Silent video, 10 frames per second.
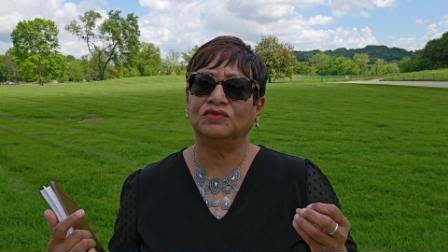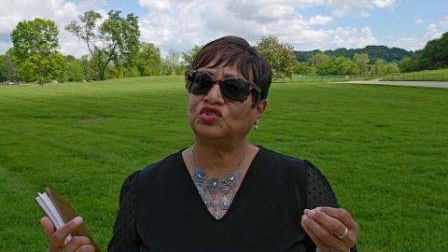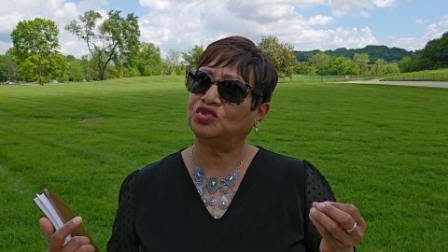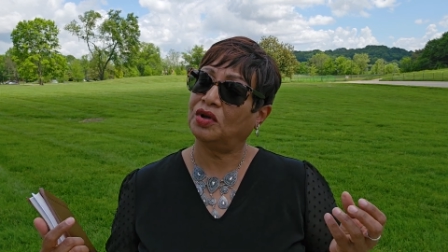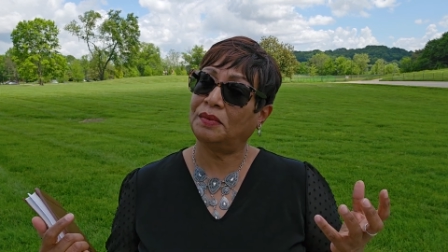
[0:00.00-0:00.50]

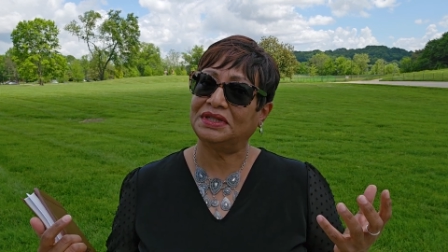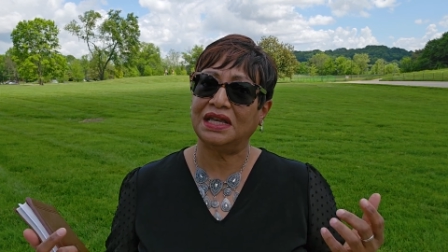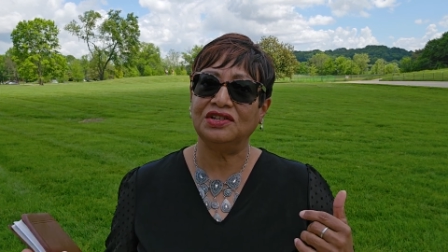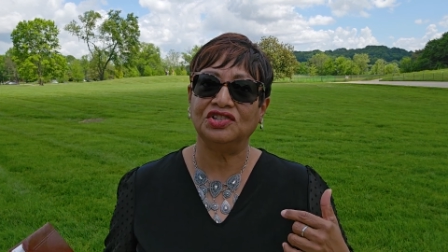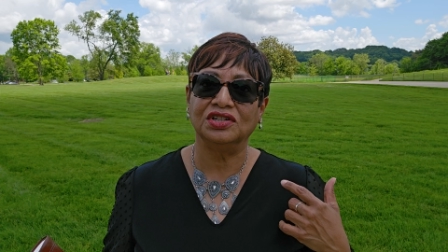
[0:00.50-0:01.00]

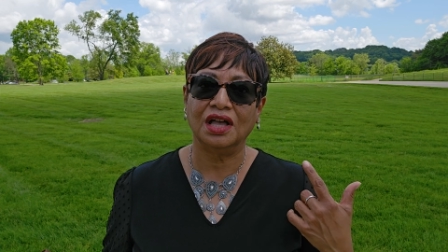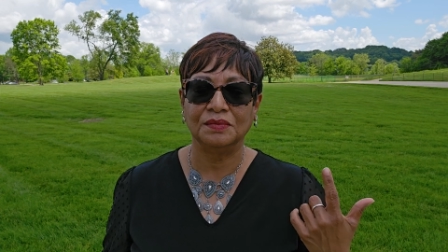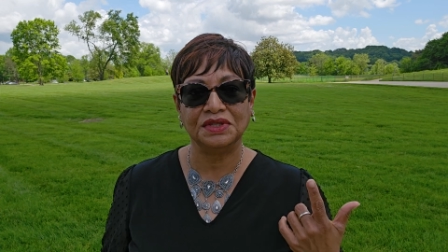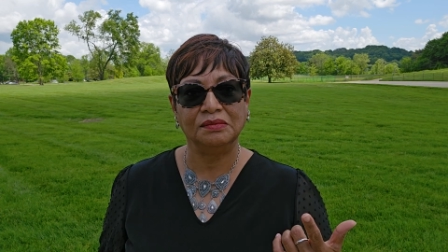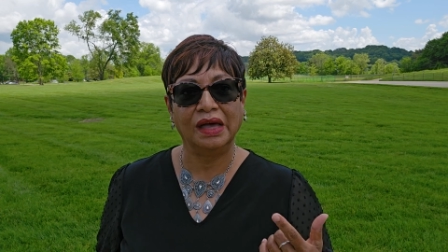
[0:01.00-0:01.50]
trepidation
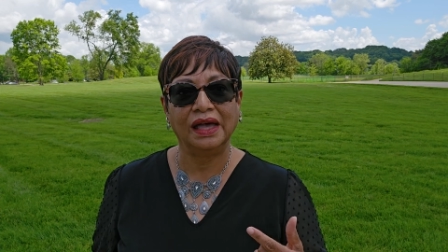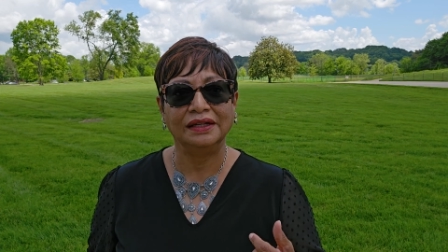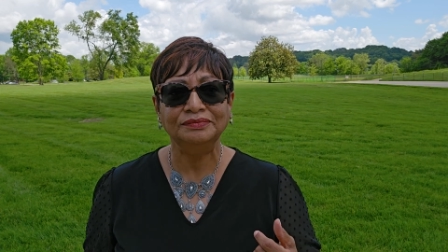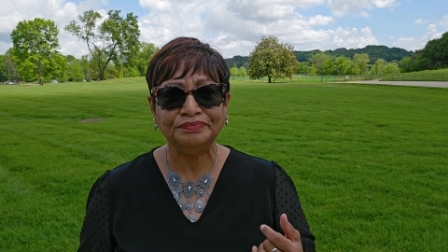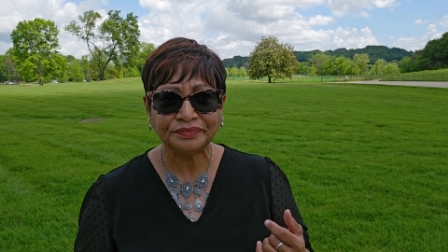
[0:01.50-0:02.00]
comes to
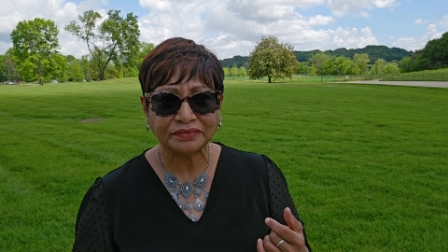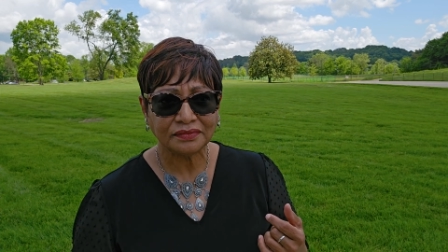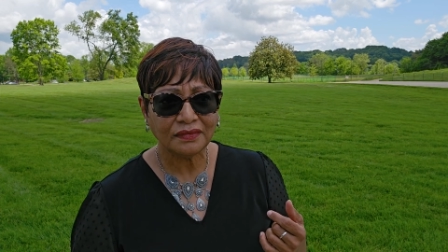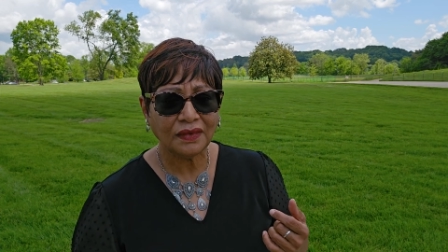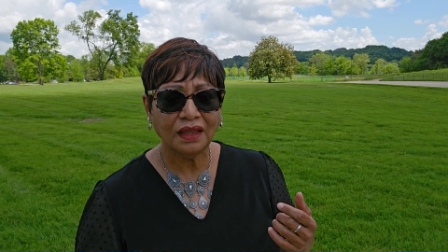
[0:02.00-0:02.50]
mind,
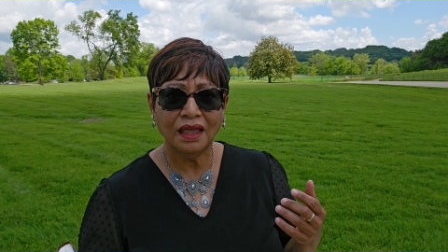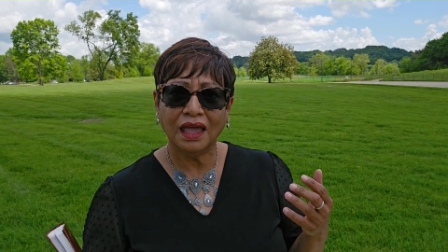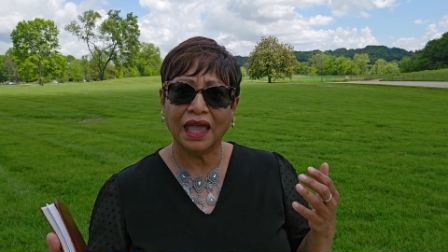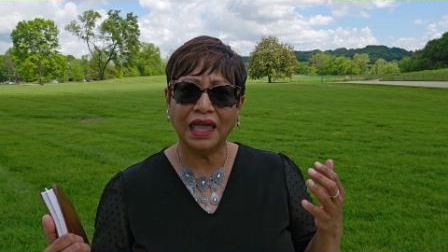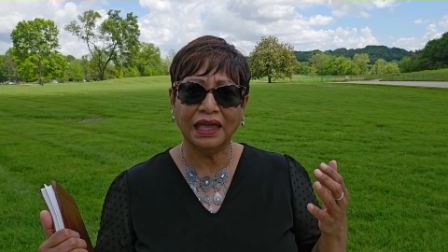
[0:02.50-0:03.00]

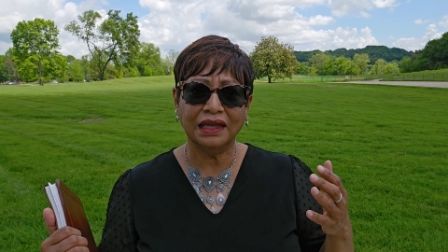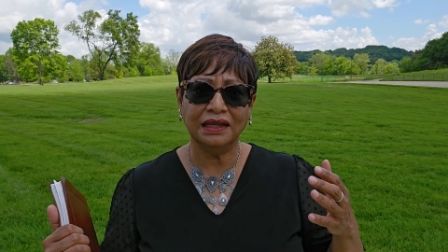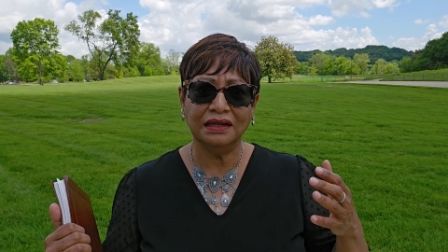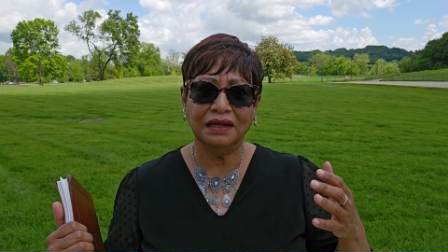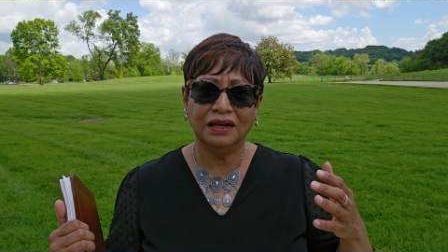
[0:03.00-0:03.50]

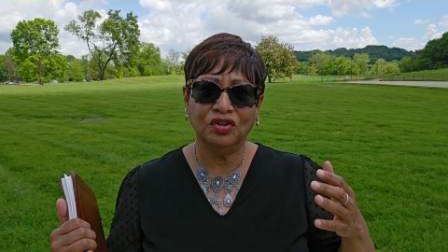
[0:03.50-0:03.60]
and